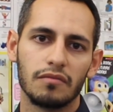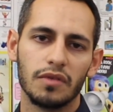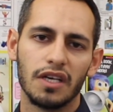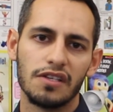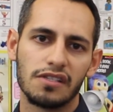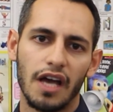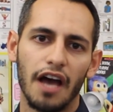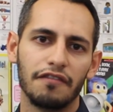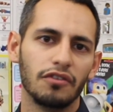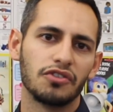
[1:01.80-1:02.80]
because
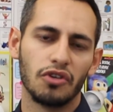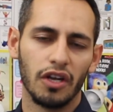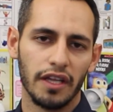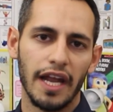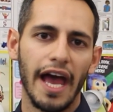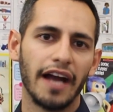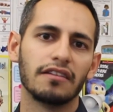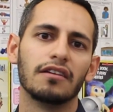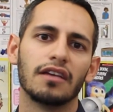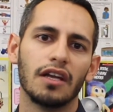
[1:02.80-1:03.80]
I feel strongly that
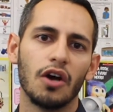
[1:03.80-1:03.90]
acting can